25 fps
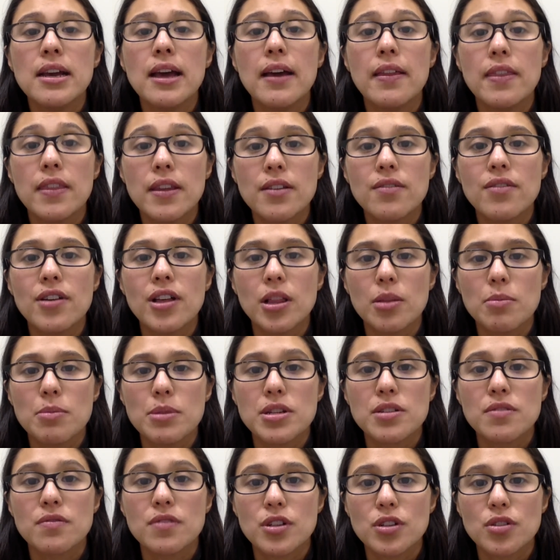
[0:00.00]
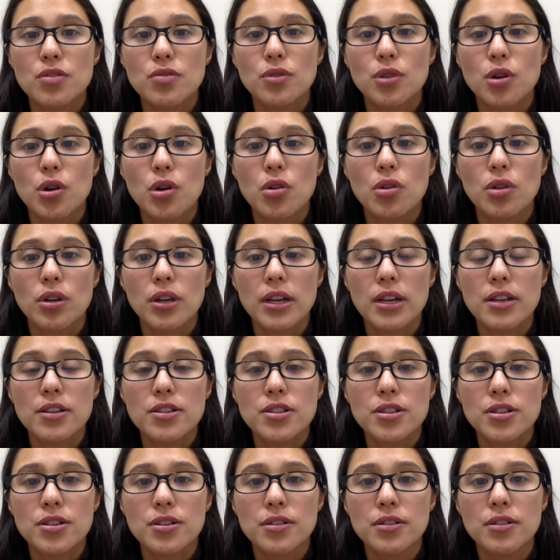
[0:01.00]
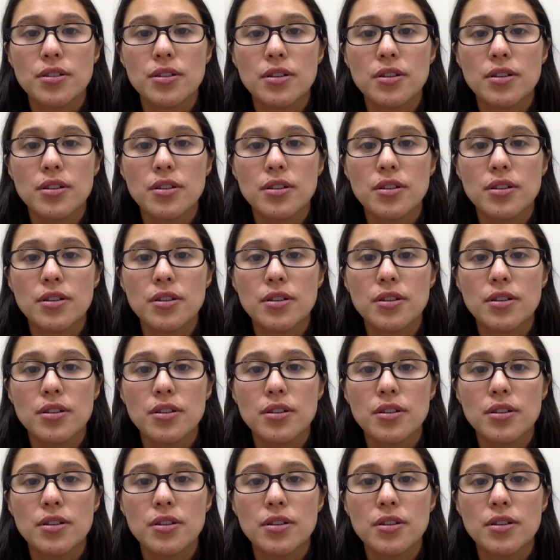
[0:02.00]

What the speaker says: and the development of interval colon cancer.